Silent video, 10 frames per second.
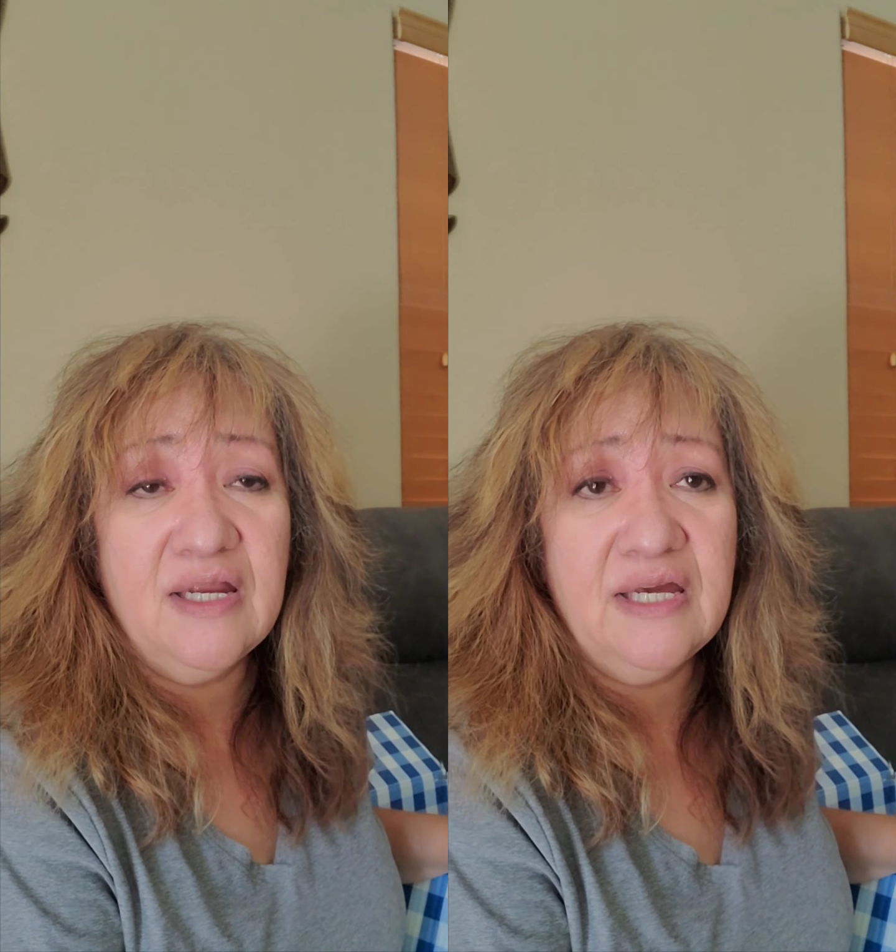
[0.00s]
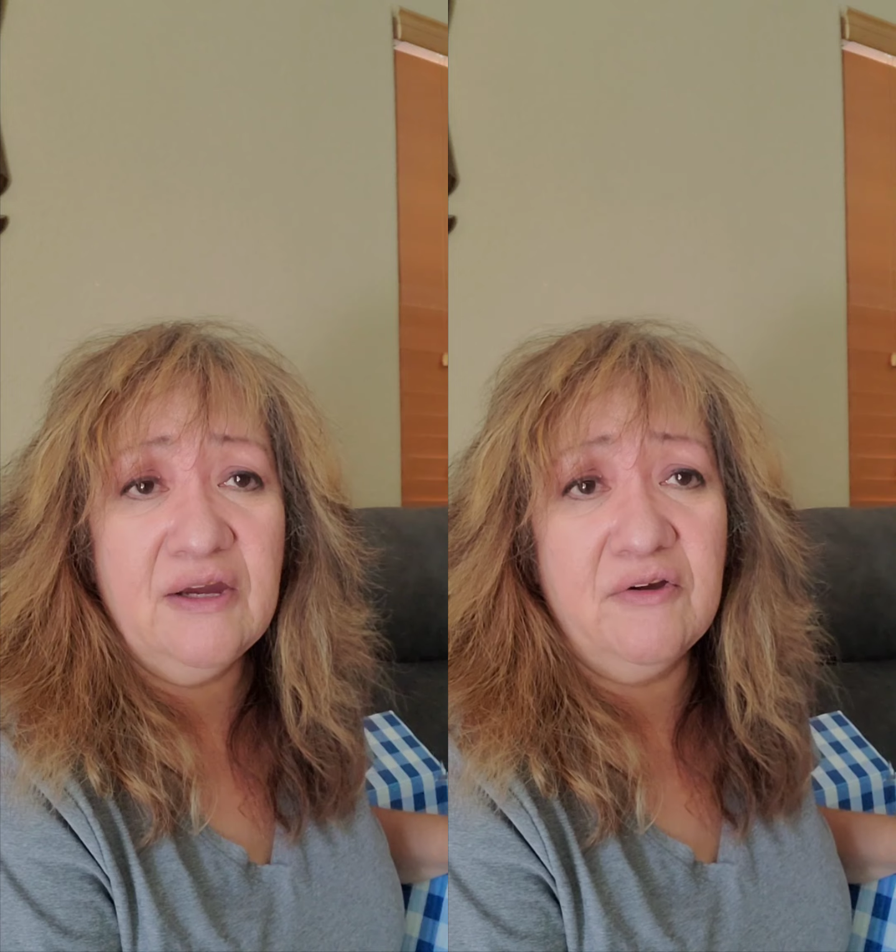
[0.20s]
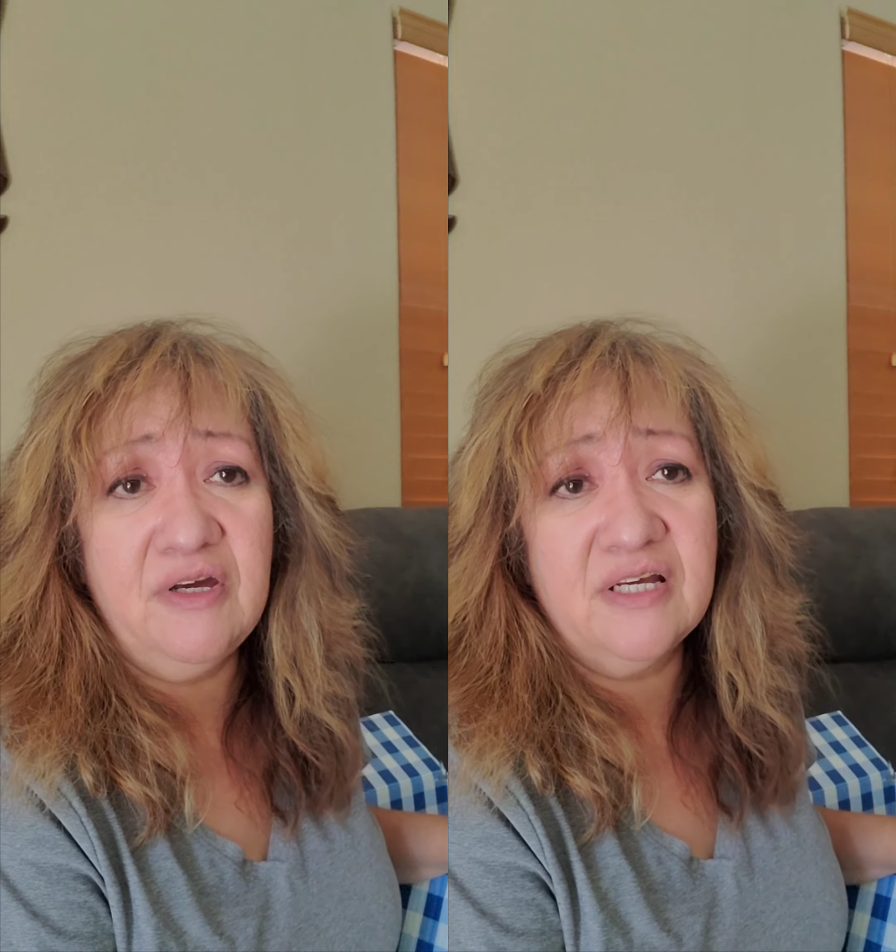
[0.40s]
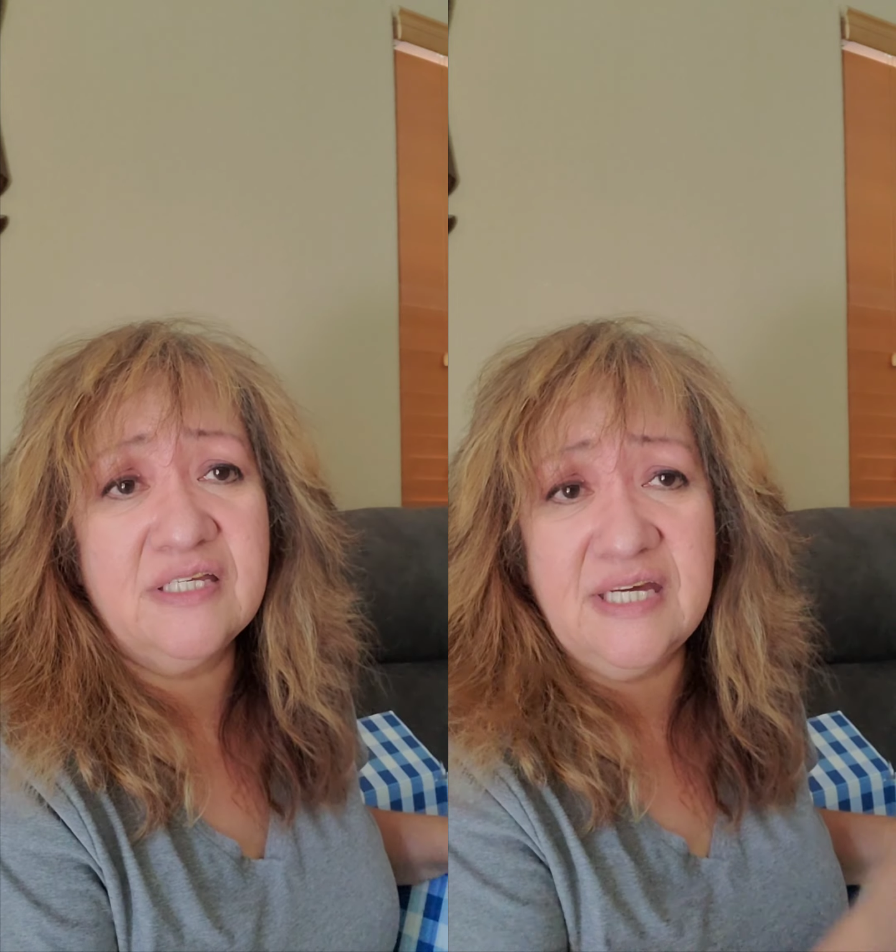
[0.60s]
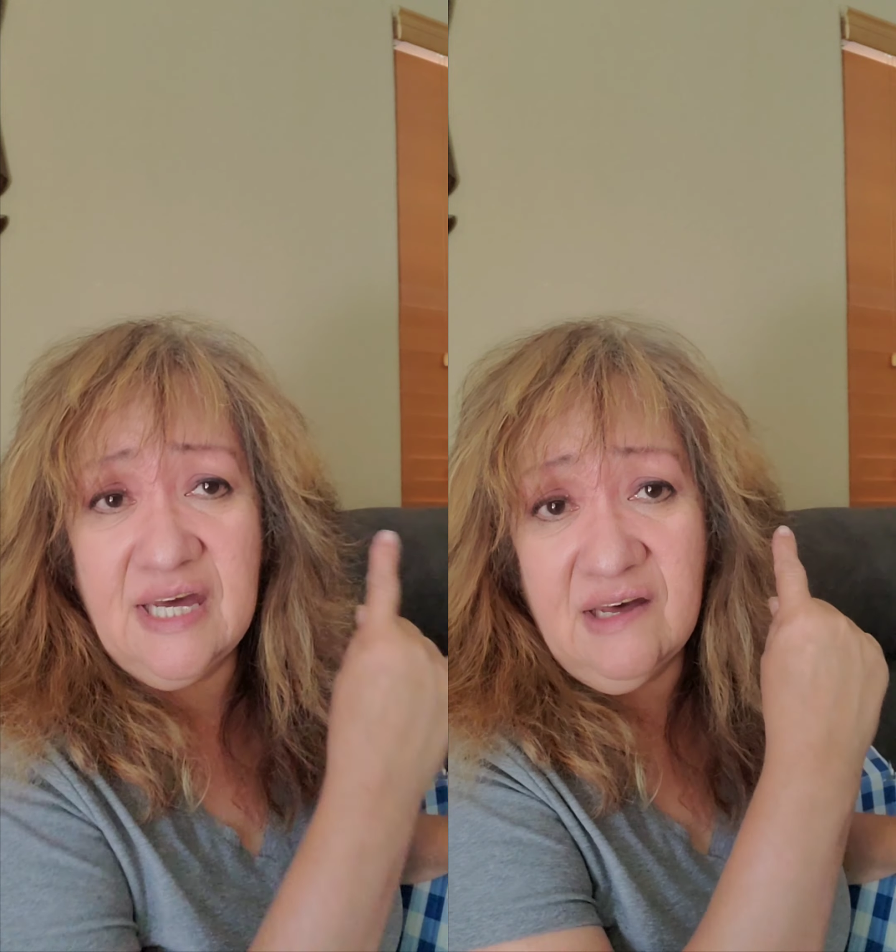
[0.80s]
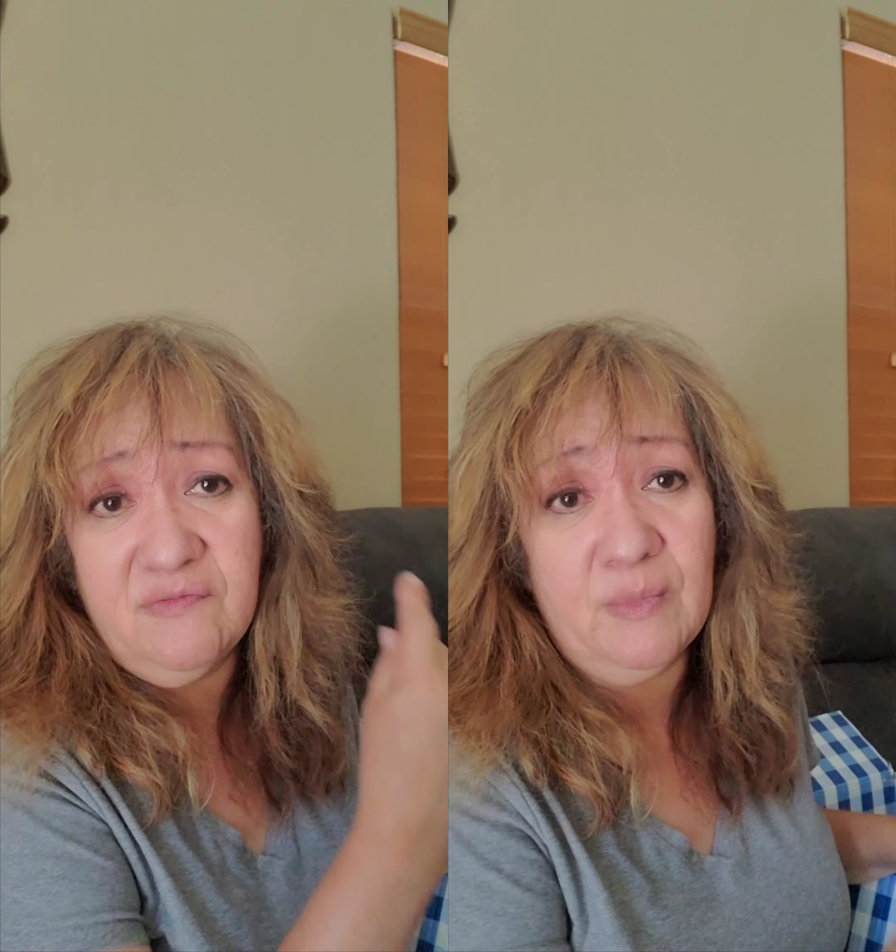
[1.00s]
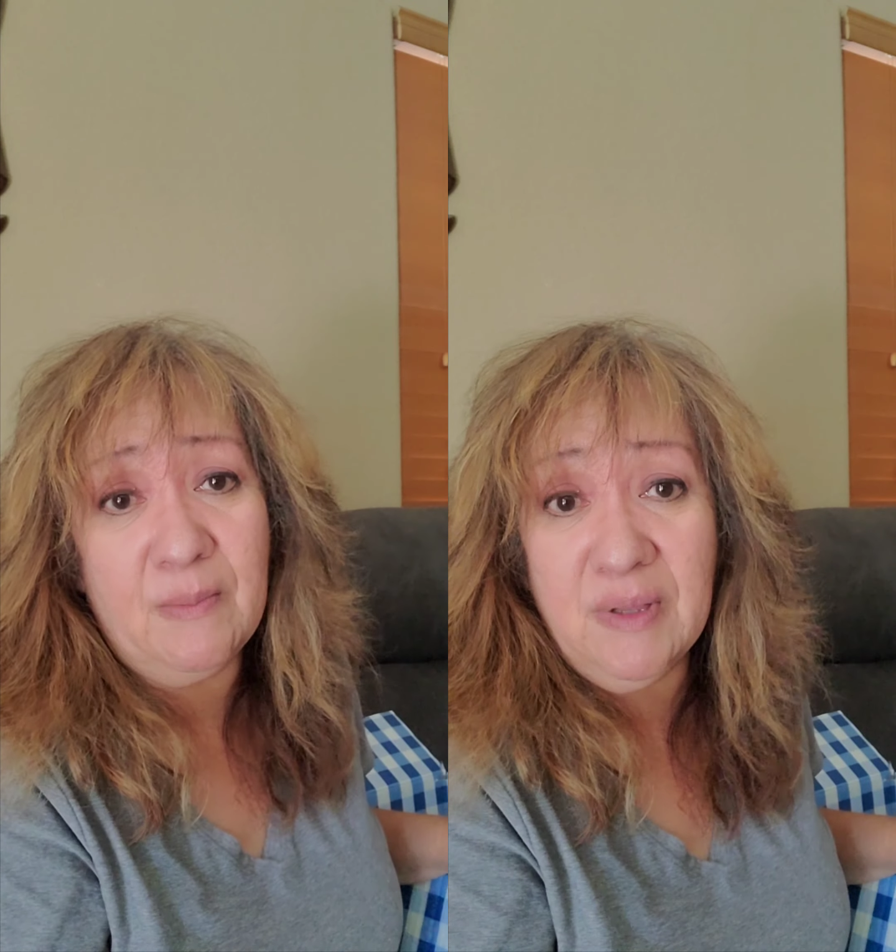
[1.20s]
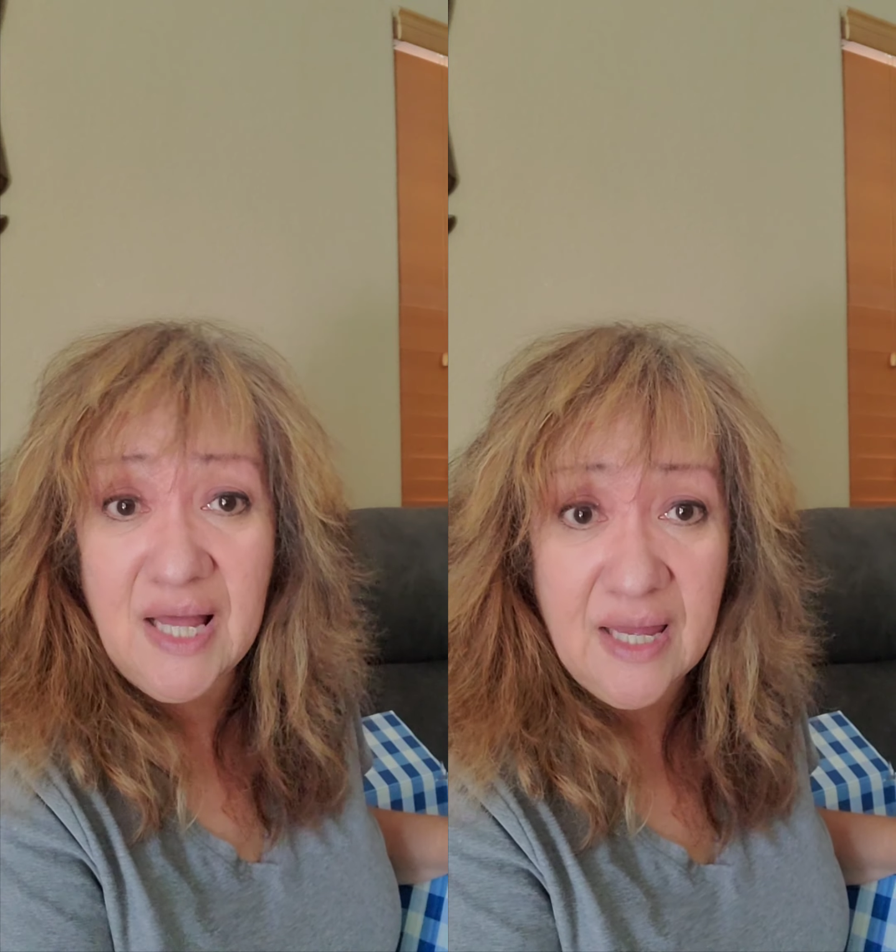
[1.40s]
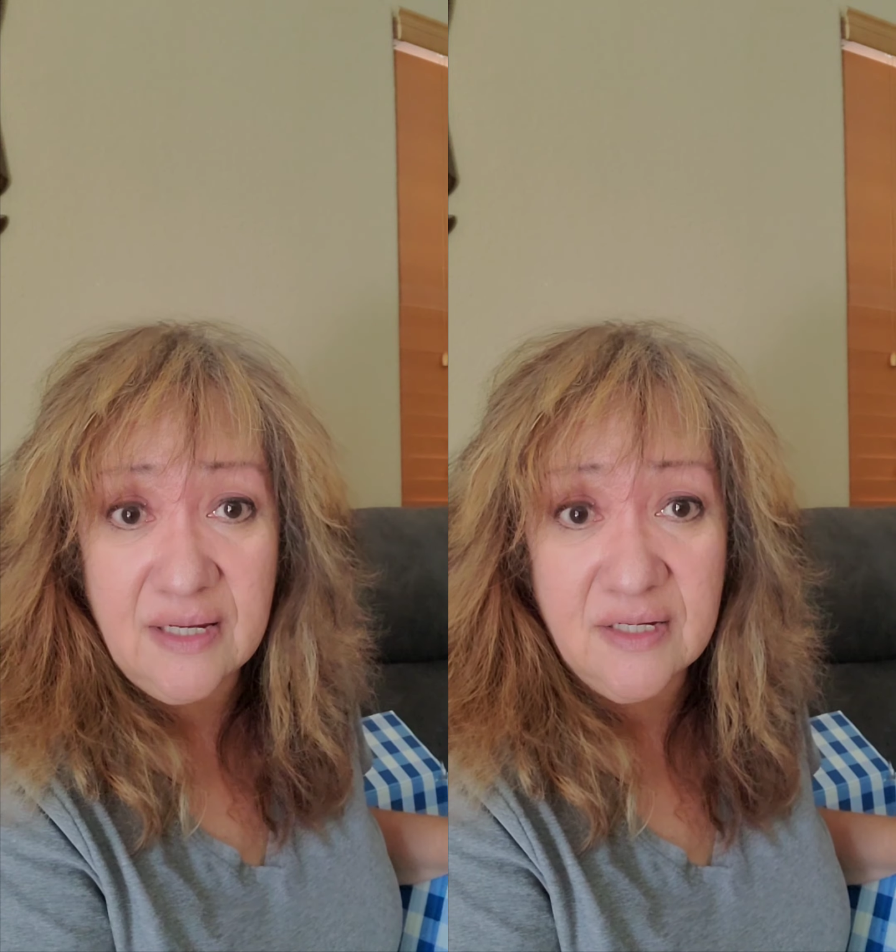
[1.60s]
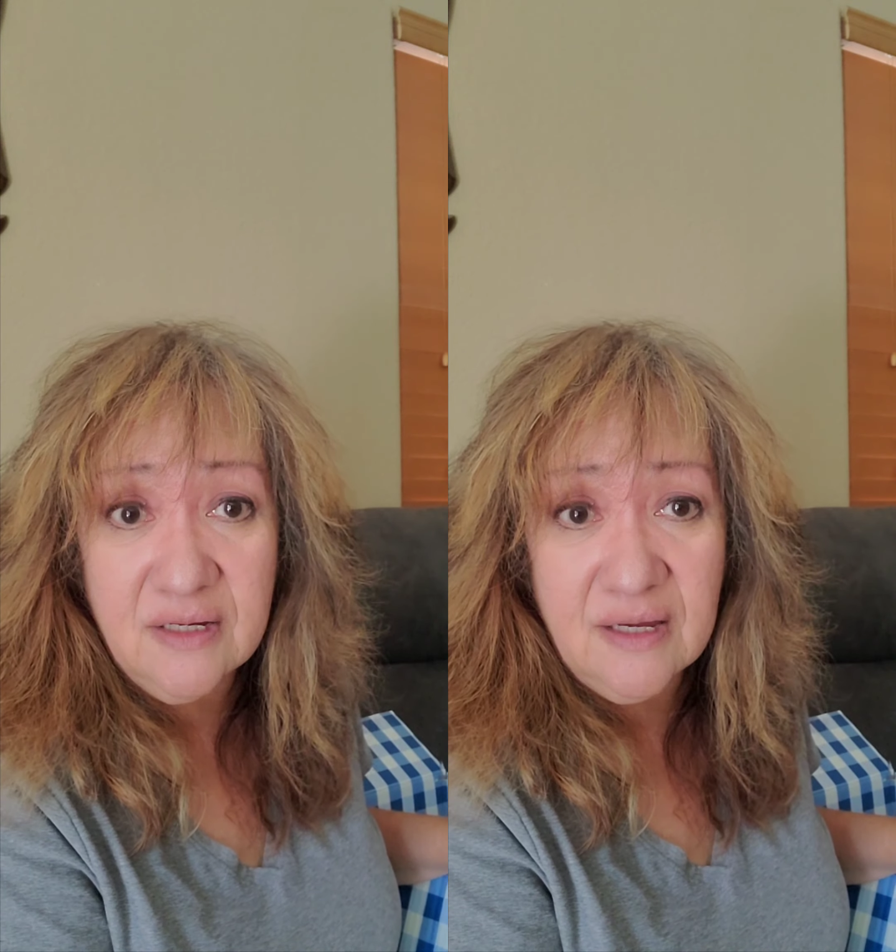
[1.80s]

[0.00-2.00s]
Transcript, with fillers: And here you can see half my blind